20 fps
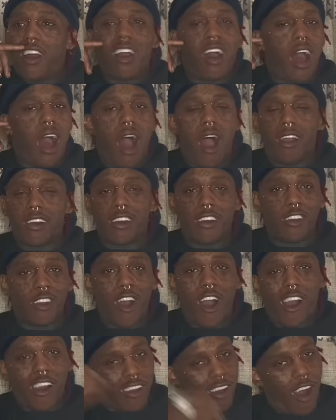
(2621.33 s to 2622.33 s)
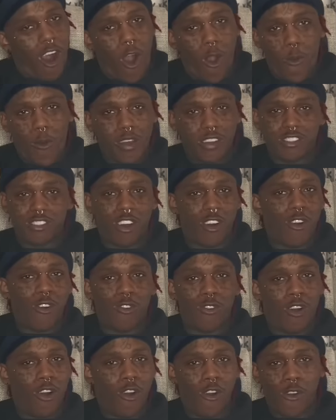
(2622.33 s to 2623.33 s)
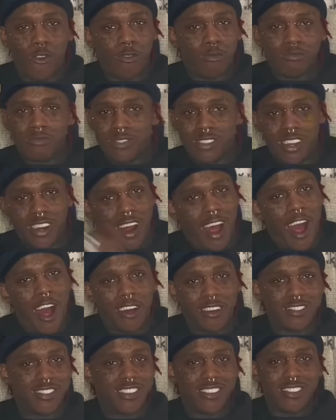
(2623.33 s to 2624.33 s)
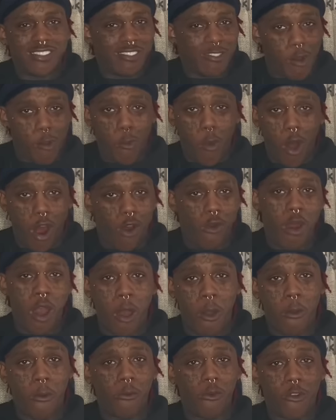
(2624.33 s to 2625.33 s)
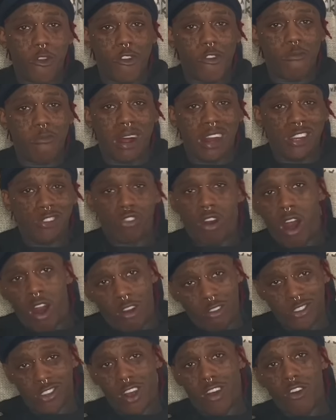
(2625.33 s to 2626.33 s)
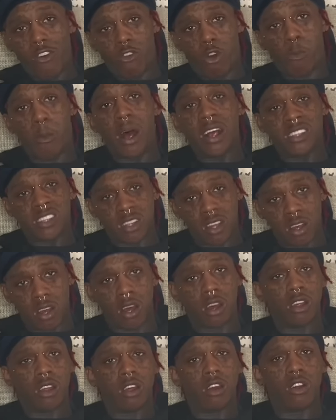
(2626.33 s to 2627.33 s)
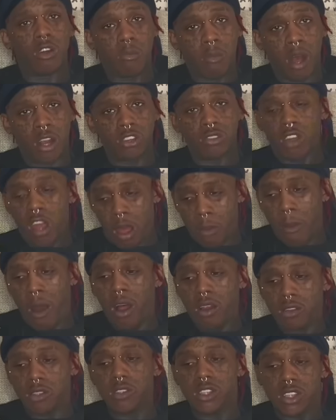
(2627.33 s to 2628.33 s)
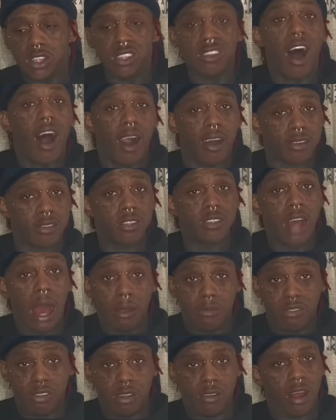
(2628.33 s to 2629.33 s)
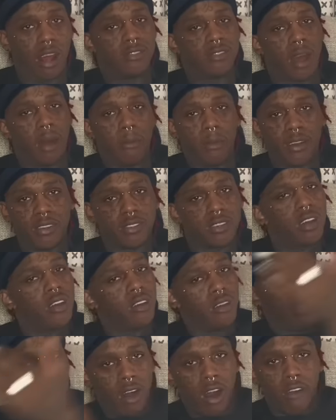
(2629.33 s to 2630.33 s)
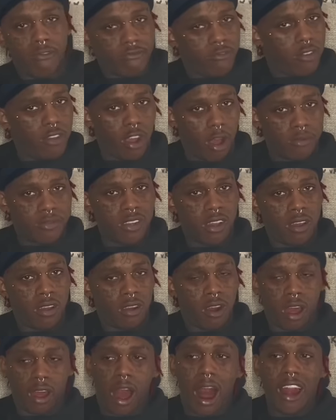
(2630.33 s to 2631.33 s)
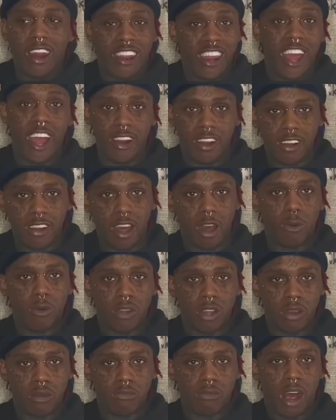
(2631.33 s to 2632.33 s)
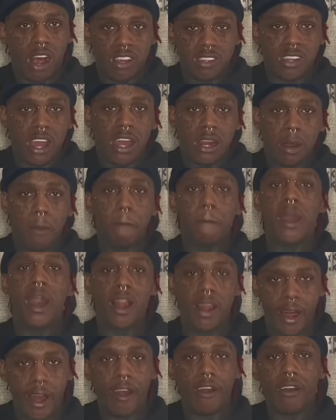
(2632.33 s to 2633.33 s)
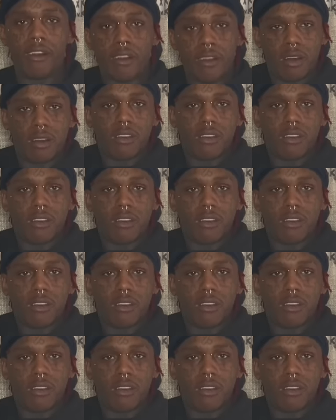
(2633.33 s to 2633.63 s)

yeah, I can always go home to the house and walk around my drawers on on my son, on my yeah. in my socks type shit. That's how much, you know what I'm saying? Like I lived it there with them. I stayed in Bel Air.